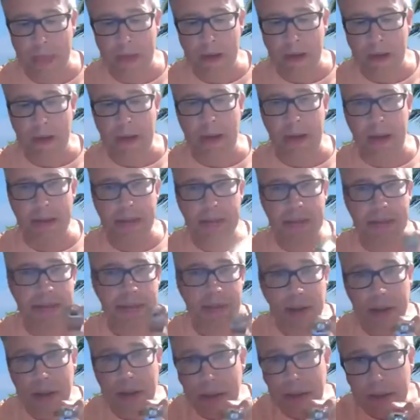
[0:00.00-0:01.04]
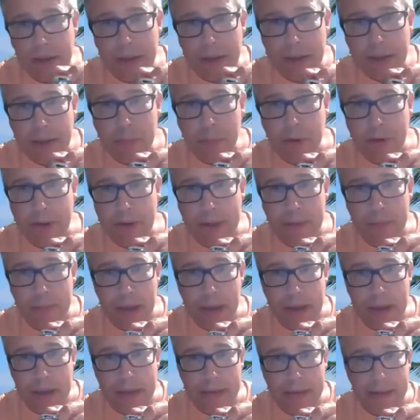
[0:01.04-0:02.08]
This is a marine
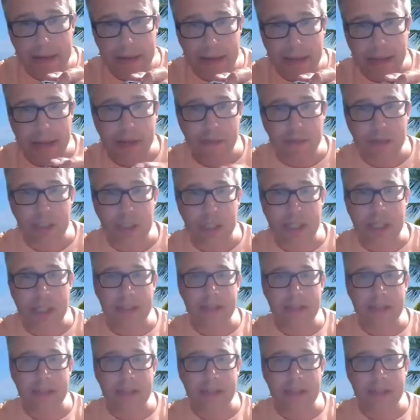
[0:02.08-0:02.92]
band in the key of G,